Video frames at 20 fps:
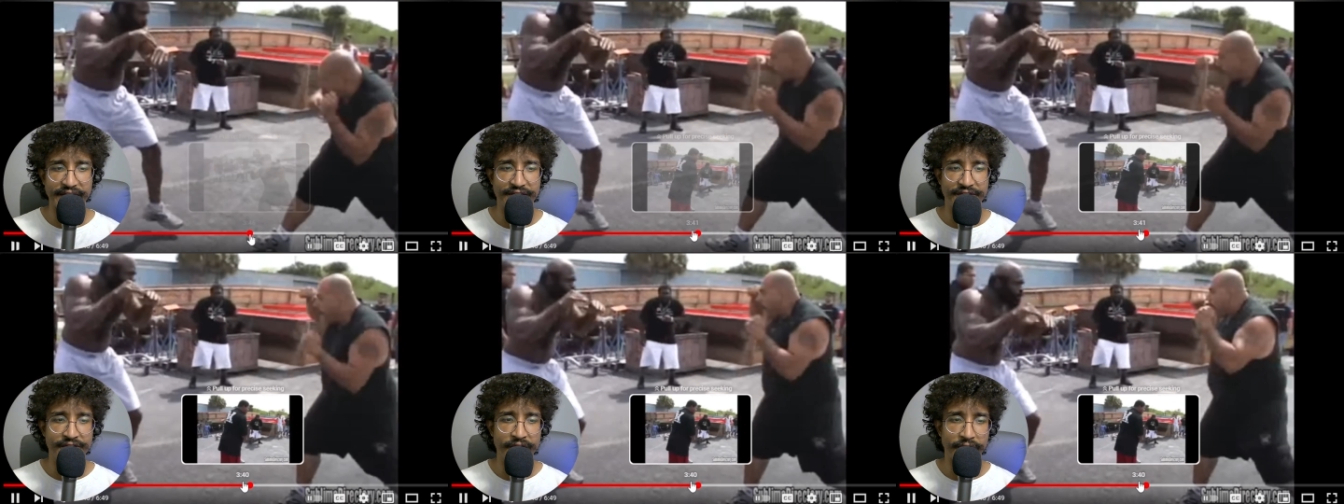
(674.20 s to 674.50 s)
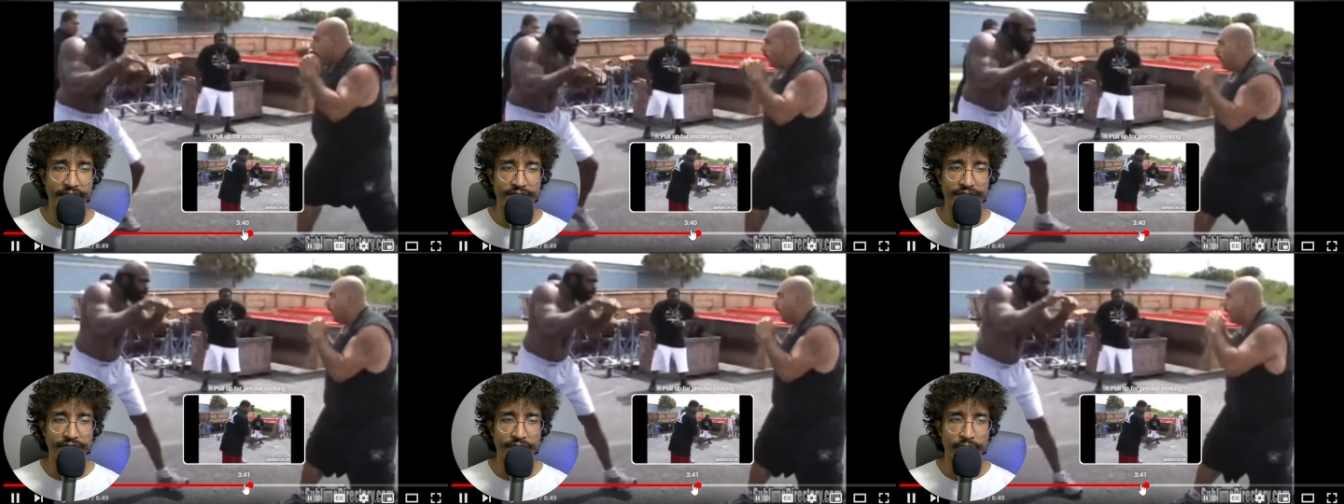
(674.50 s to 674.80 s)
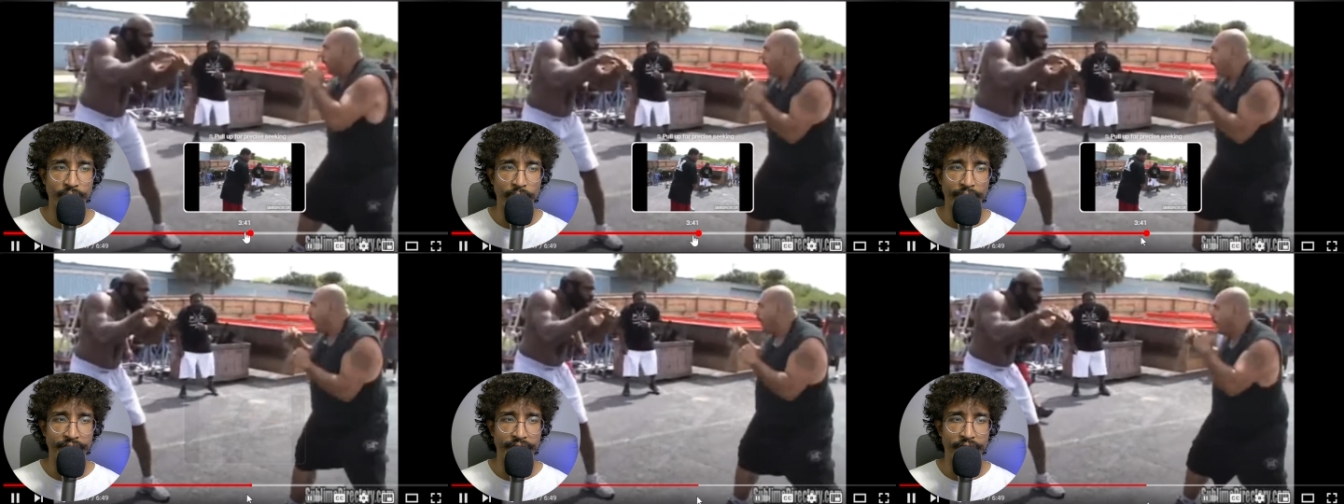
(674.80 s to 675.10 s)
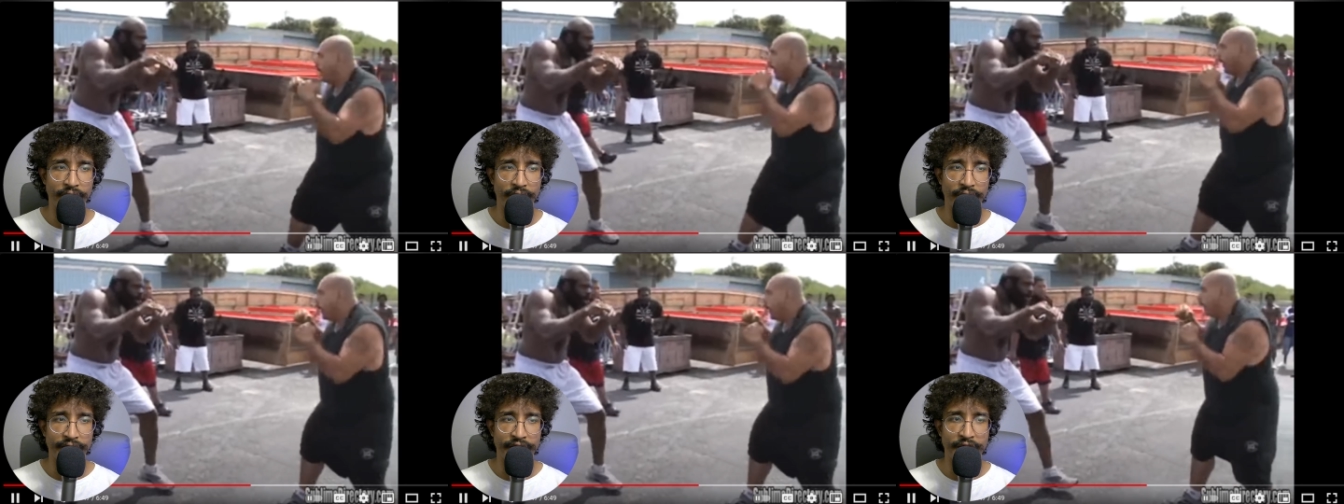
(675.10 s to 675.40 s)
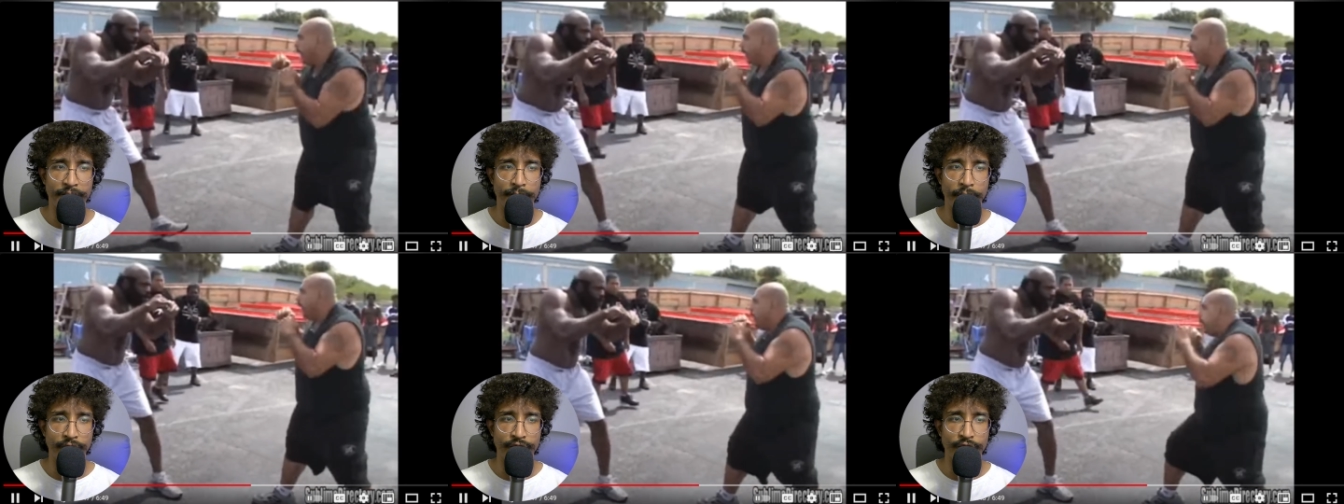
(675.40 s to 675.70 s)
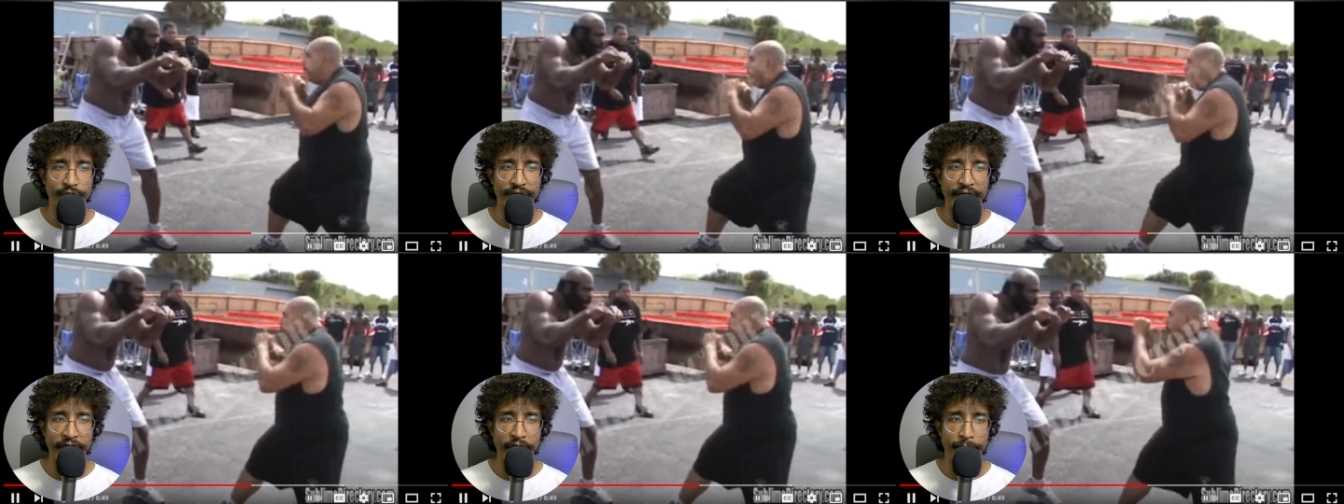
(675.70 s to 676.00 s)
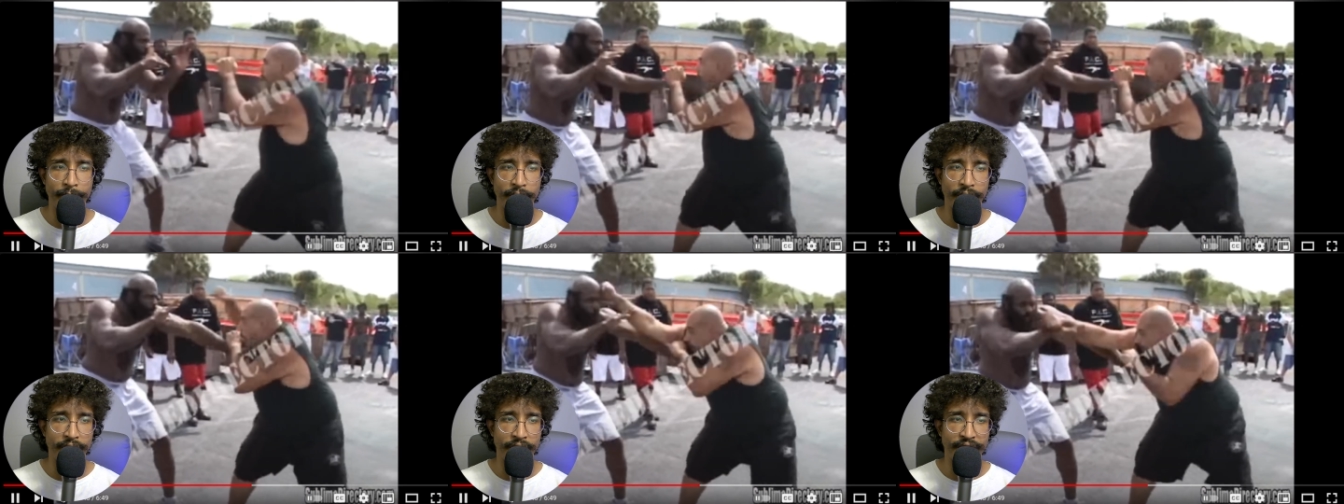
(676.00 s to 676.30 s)
ducked too when uh, Kimbo threw that
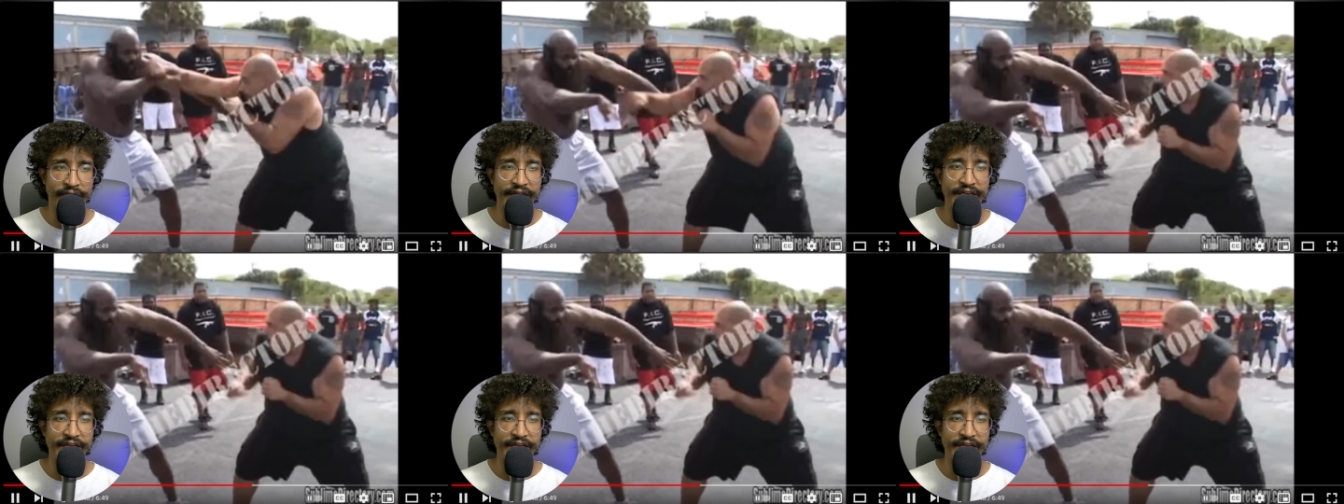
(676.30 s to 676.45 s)
uppercut.